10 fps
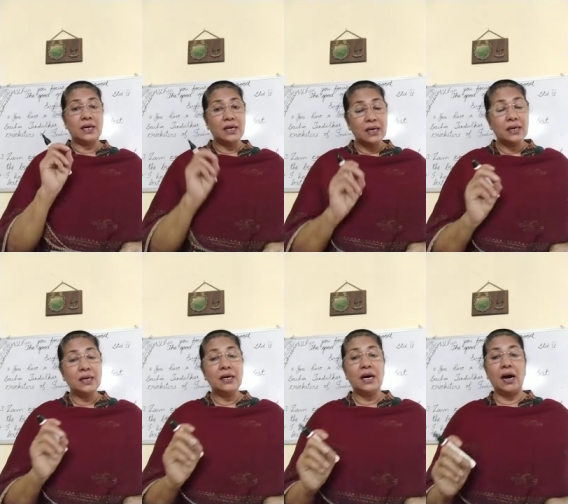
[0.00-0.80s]
a
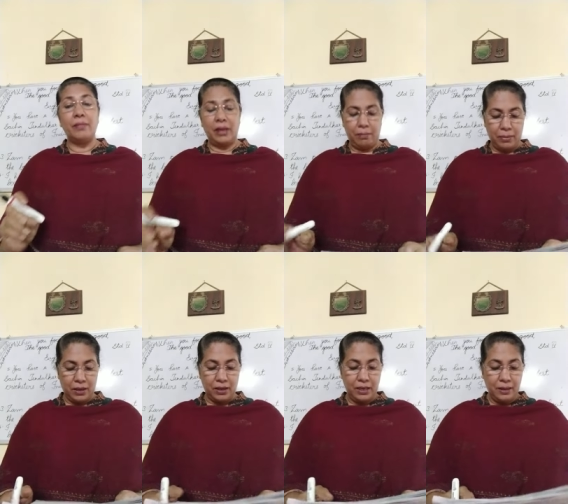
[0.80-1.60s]

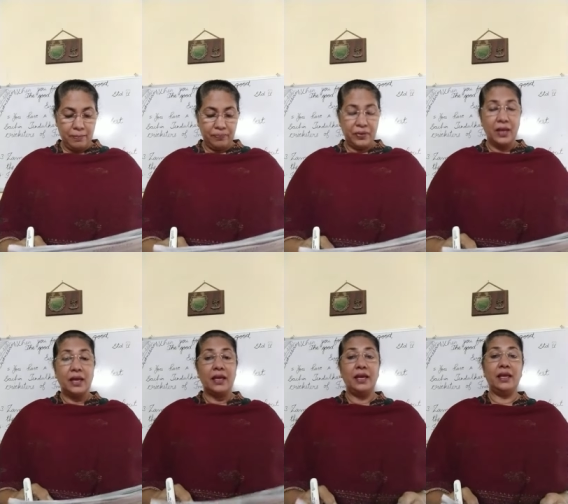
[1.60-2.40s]
hummingbird
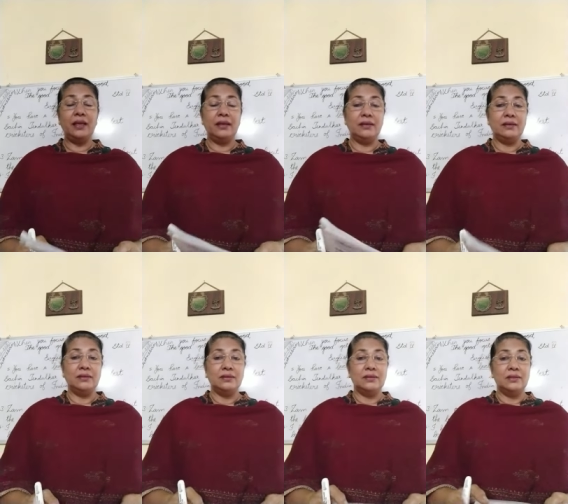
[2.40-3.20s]
in
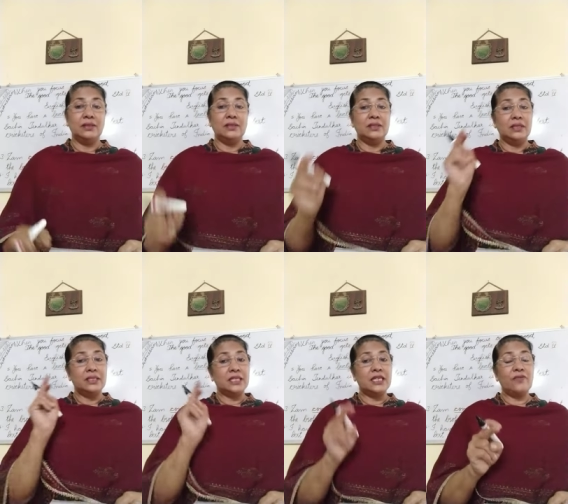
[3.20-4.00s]

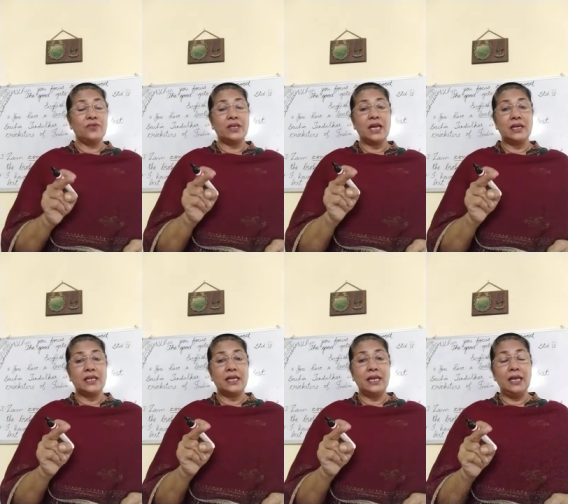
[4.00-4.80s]
it's a definite
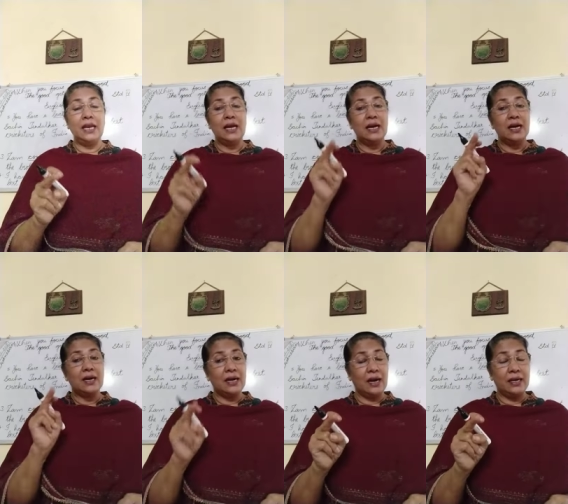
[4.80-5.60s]
article
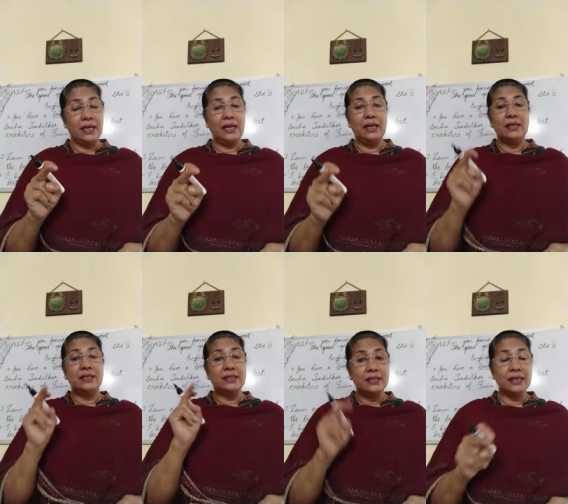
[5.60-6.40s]
garden
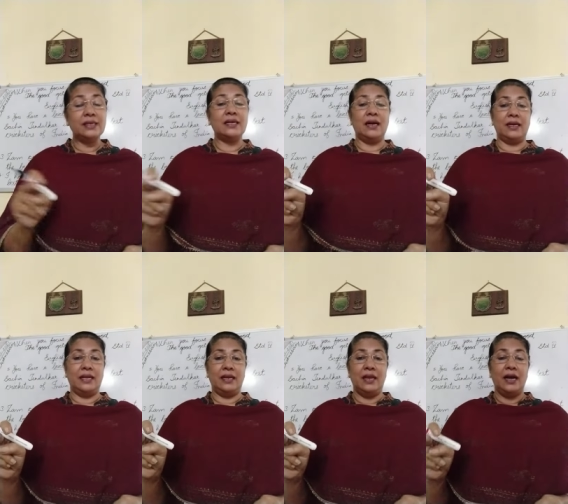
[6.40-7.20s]
the
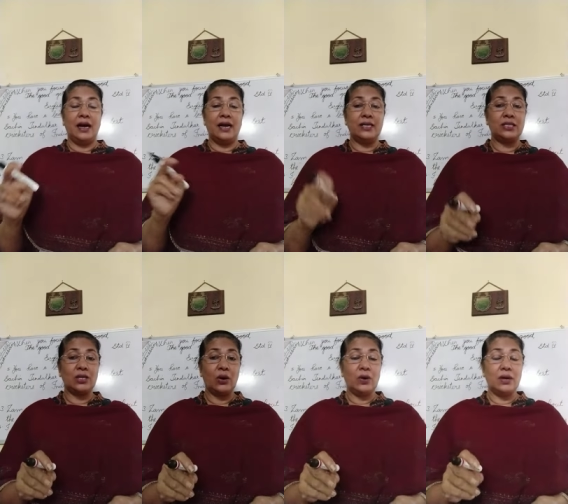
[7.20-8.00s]
garden. I
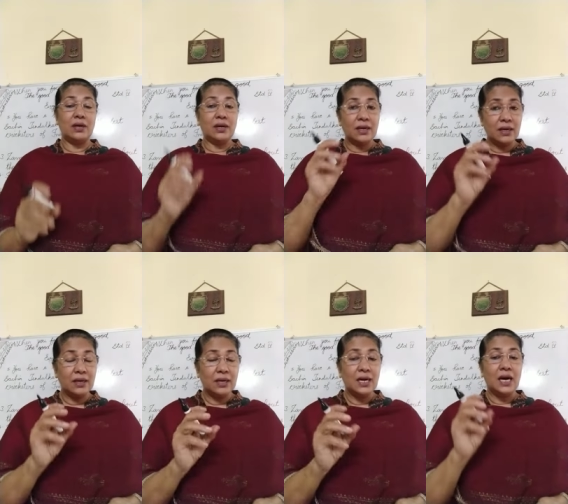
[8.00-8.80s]
saw a
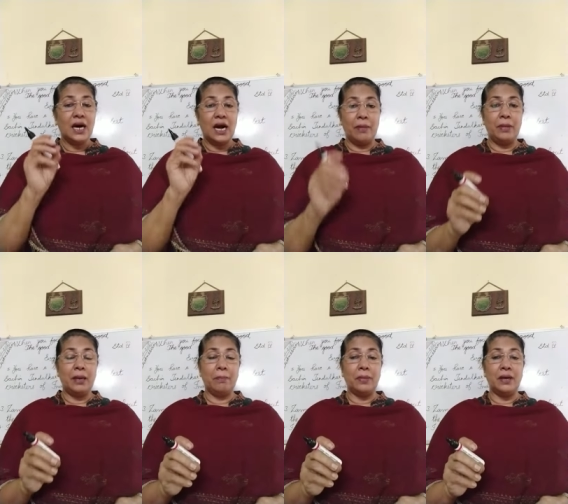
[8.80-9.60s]

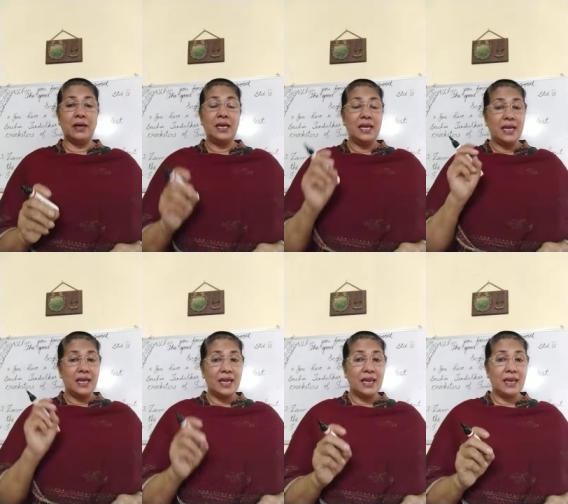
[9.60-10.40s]
hummingbird
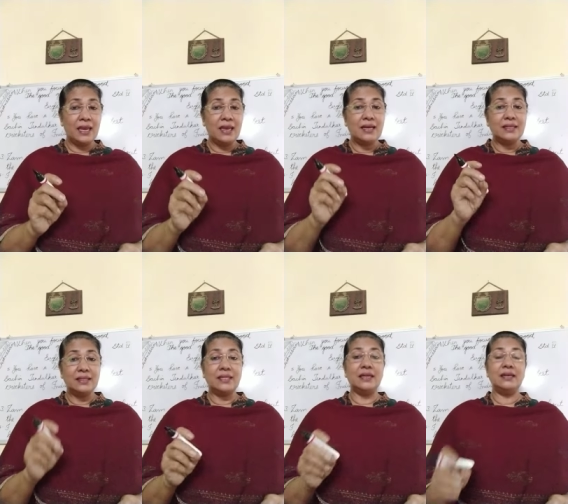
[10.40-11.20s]
in
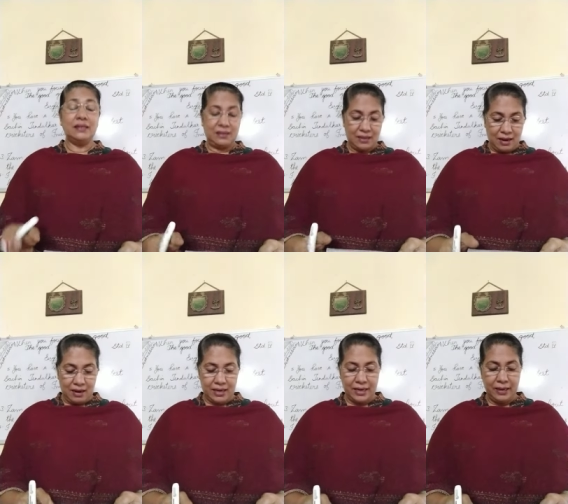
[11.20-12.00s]
the
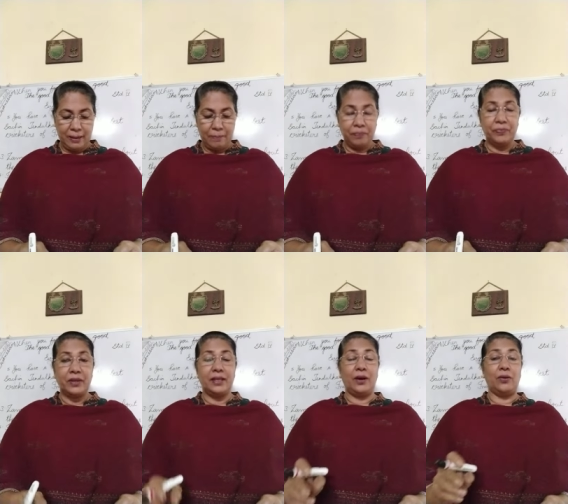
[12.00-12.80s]
garden.
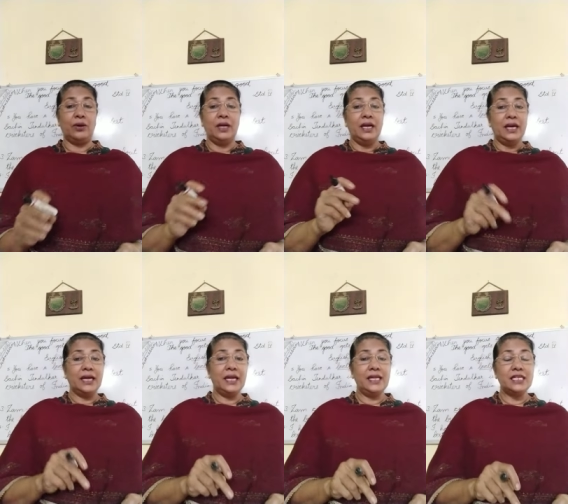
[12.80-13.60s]
Now
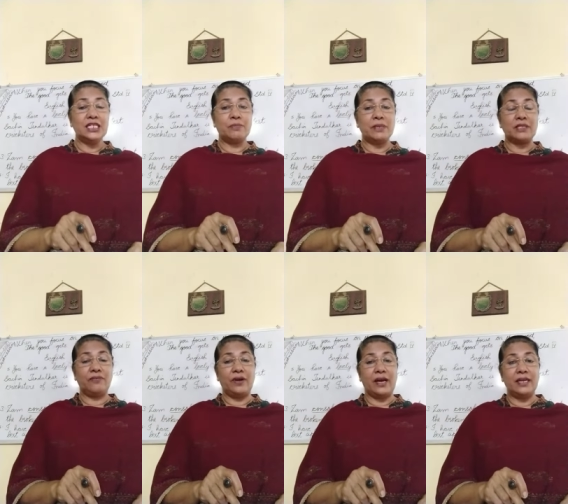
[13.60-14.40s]
again it is
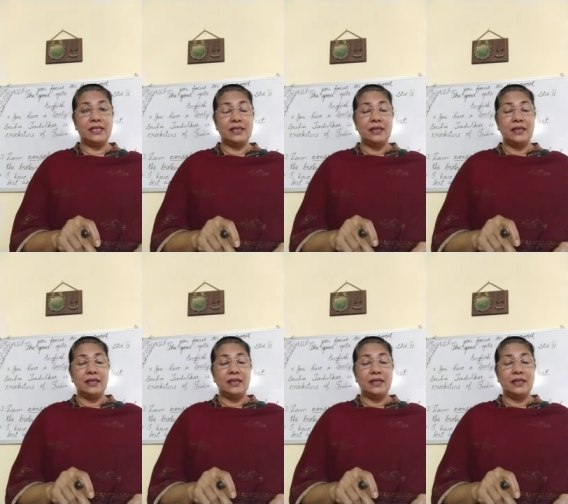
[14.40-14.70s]
specified